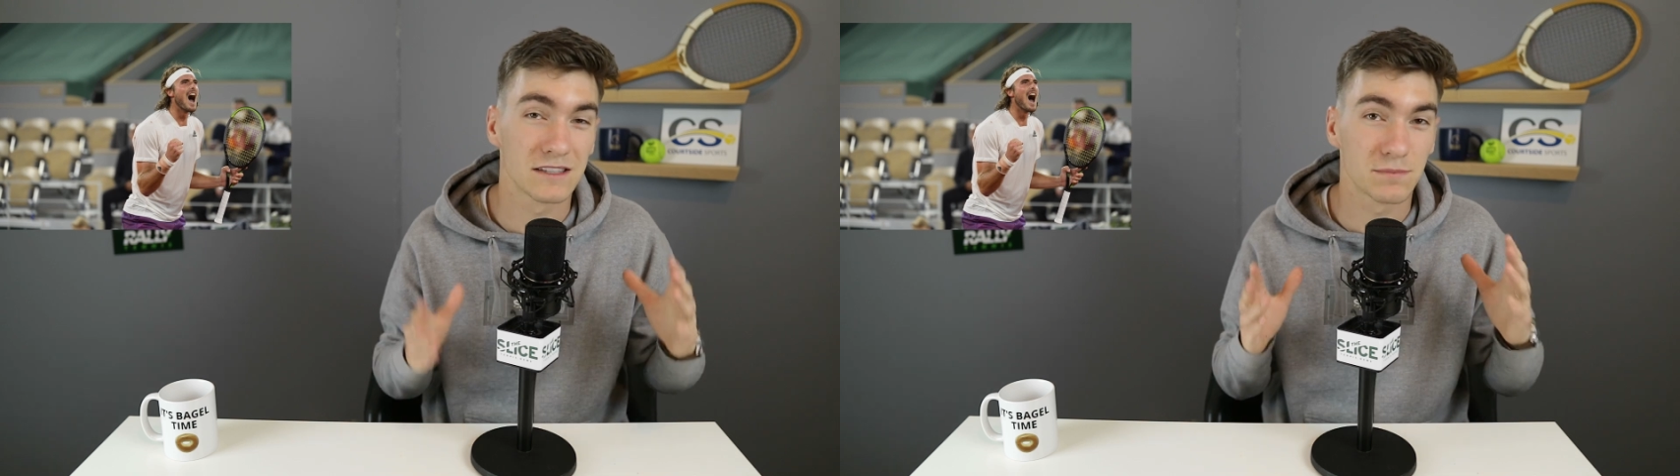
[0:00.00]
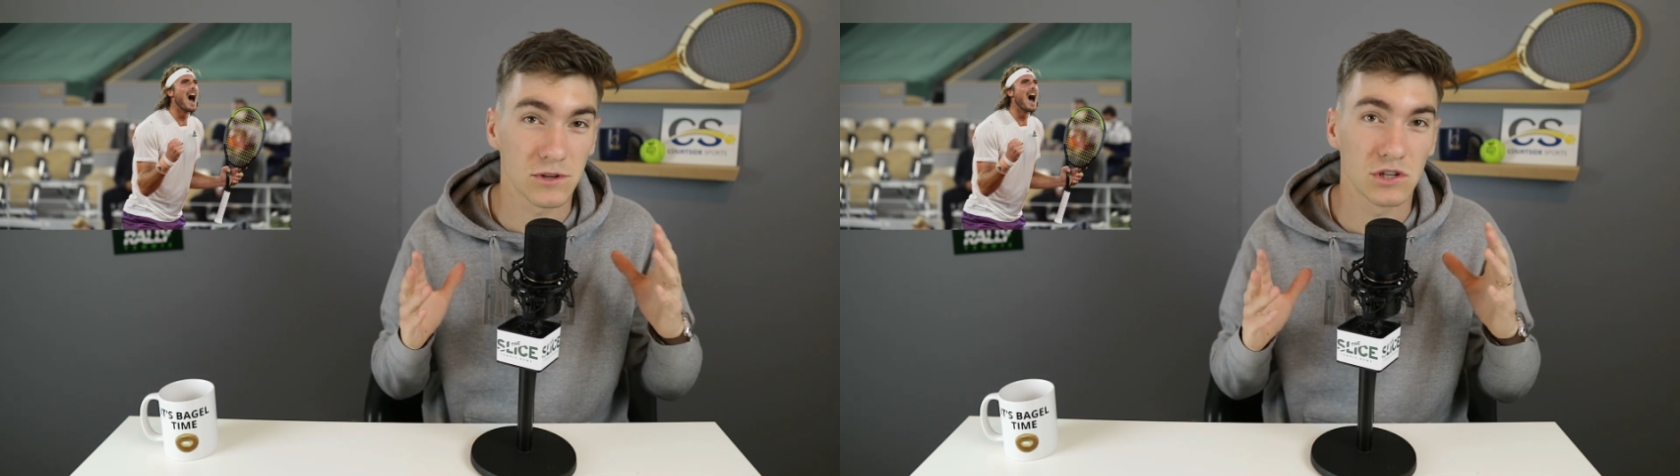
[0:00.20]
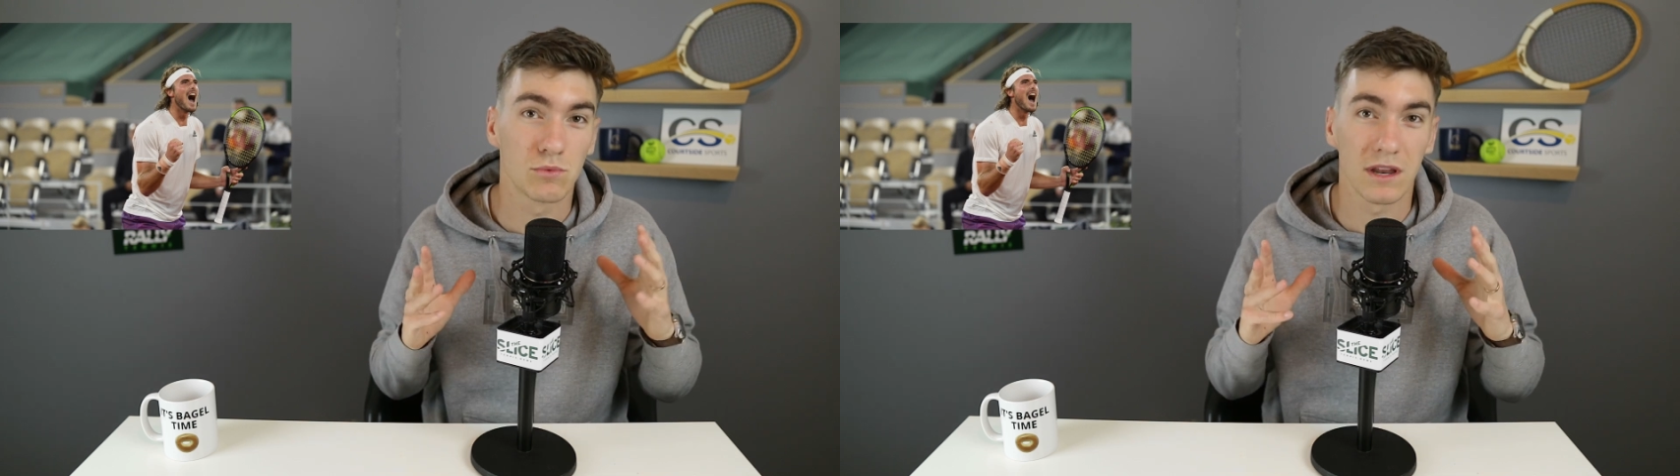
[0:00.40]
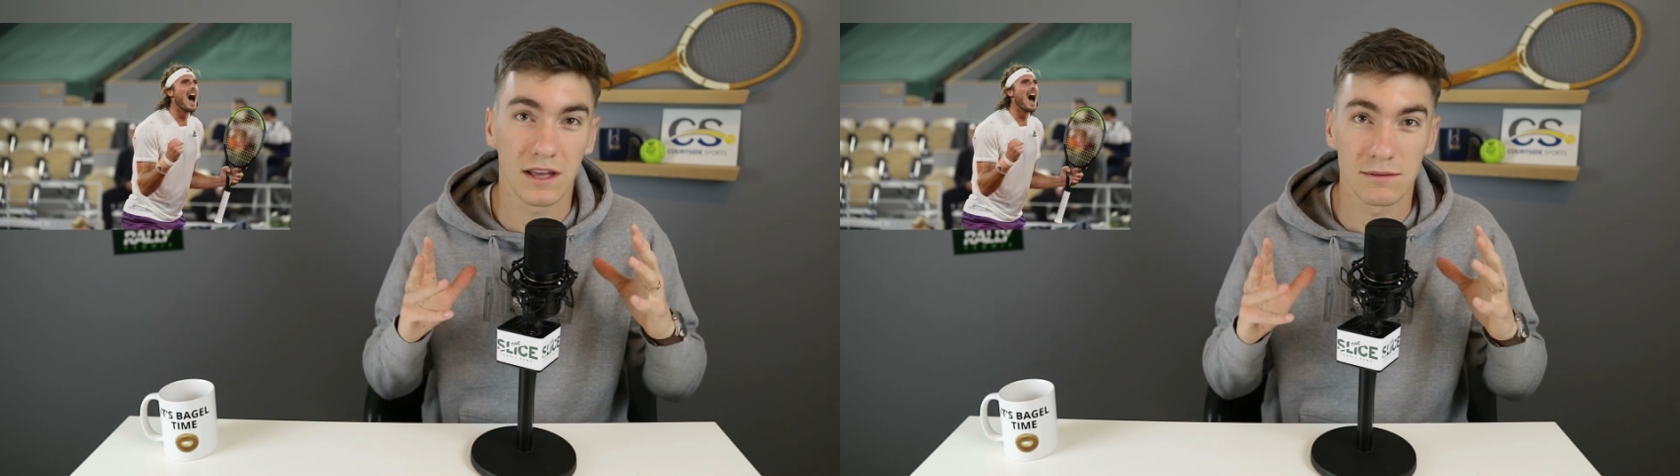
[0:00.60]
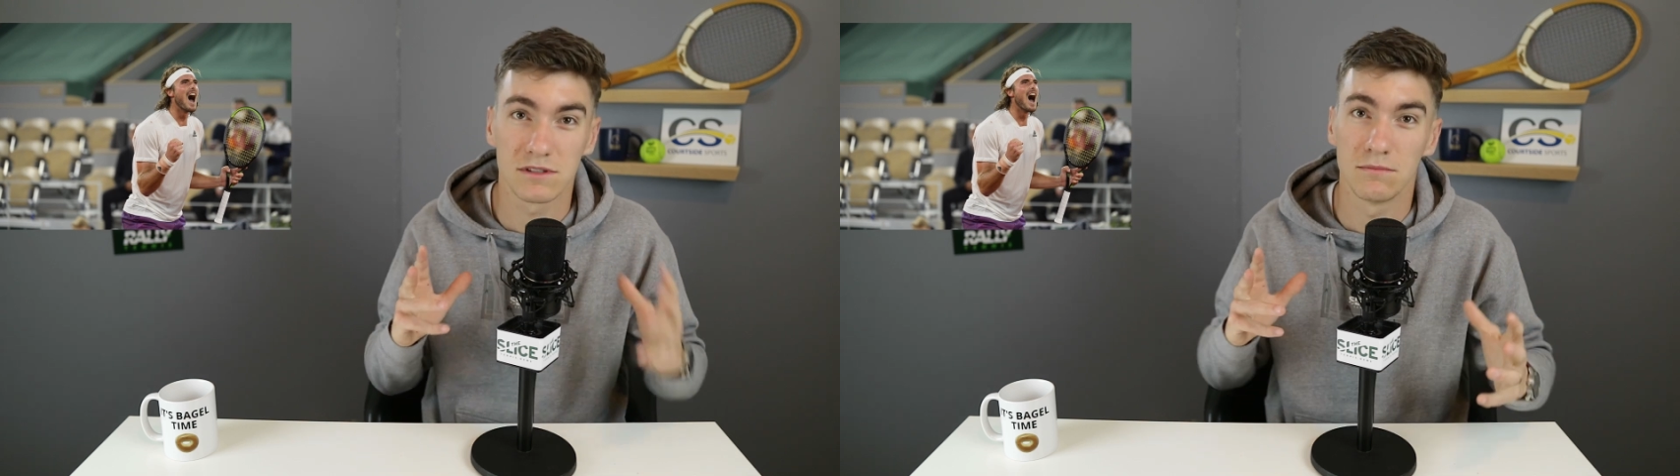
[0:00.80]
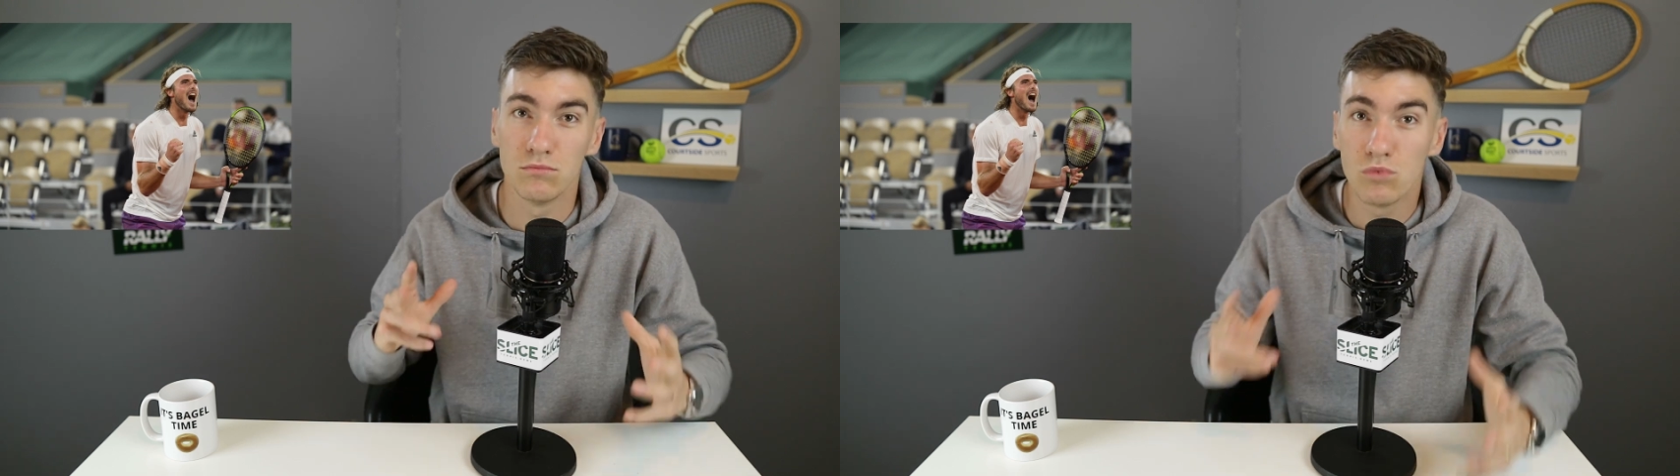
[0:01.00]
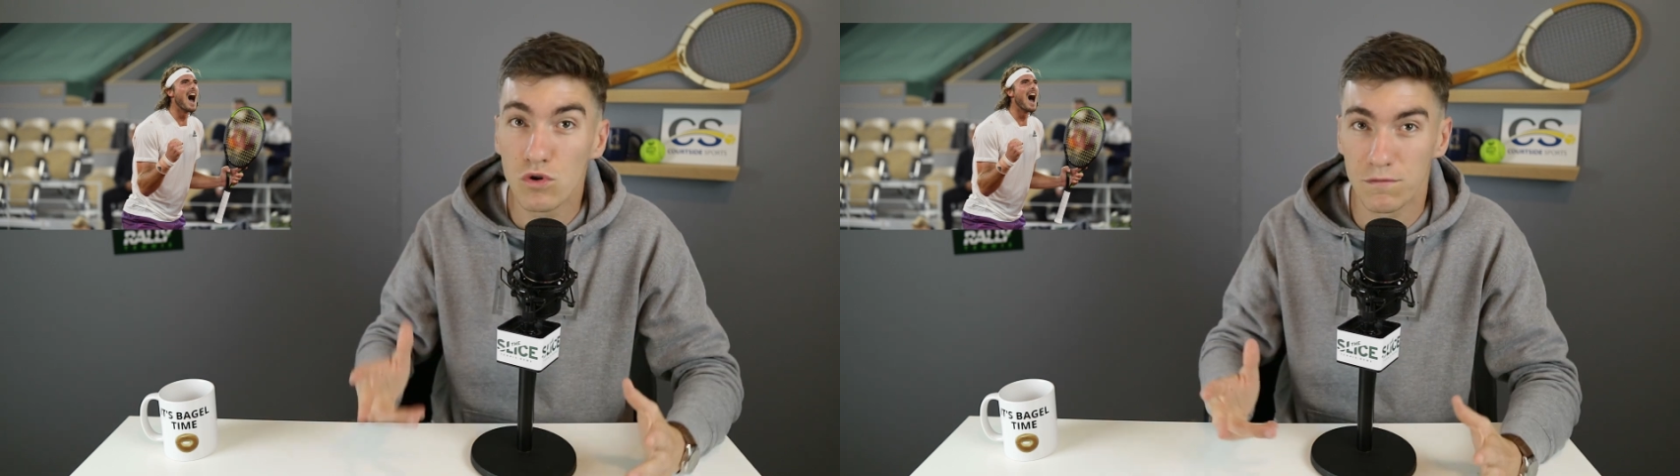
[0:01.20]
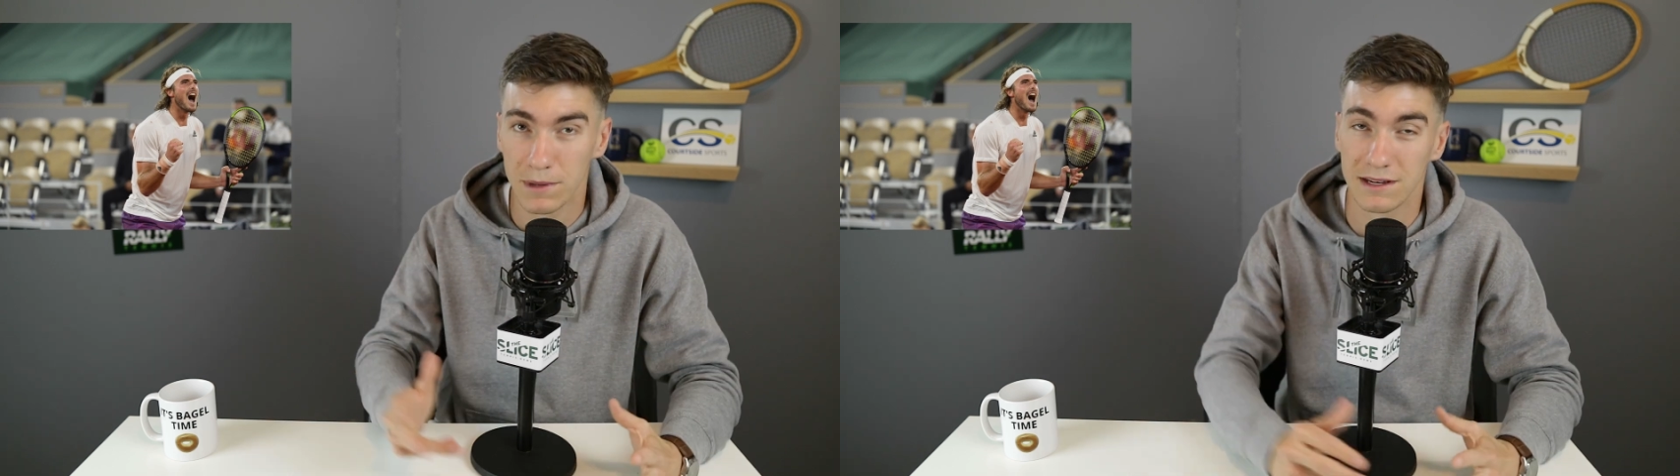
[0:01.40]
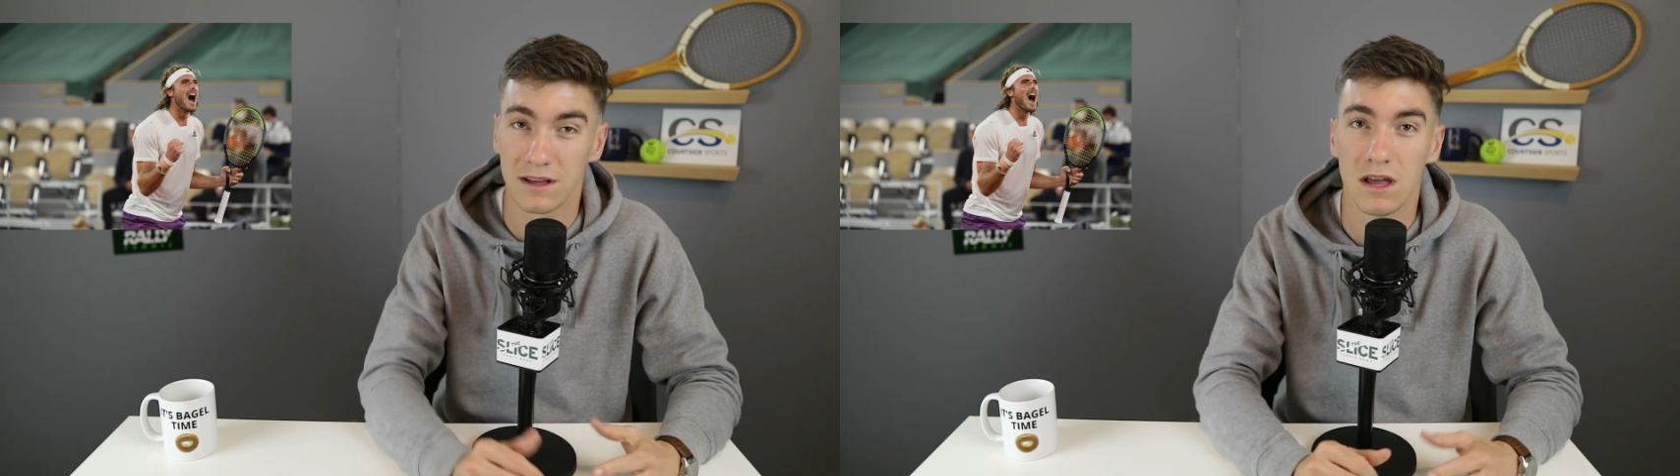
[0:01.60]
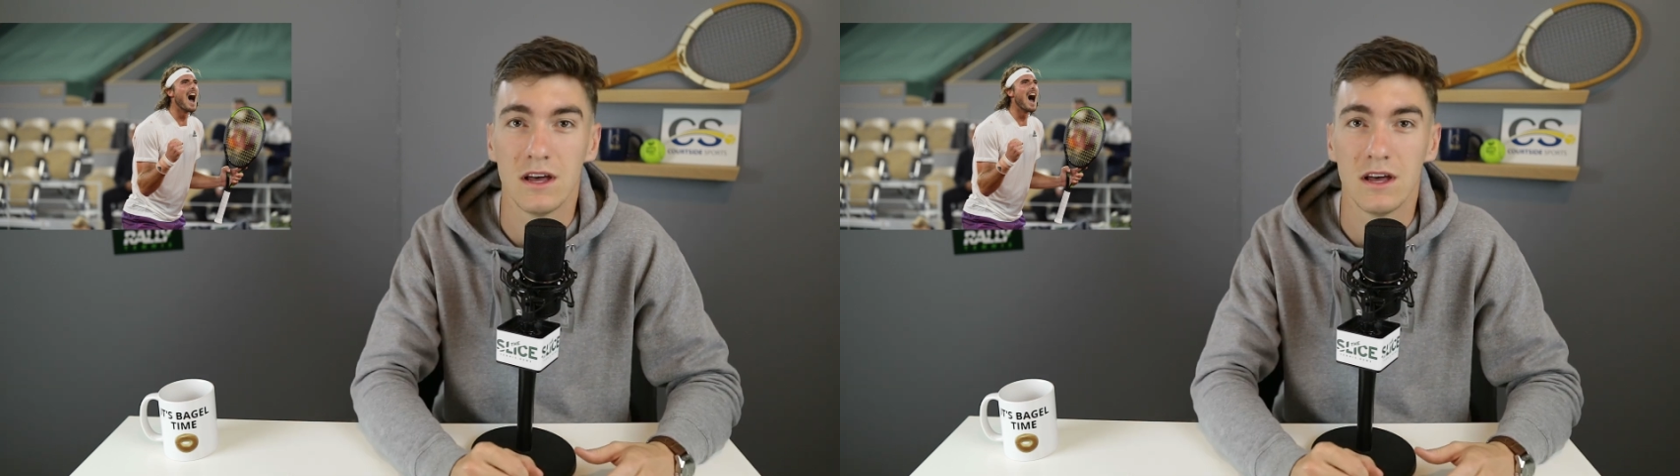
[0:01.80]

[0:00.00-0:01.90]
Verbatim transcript: especially when it comes to movement.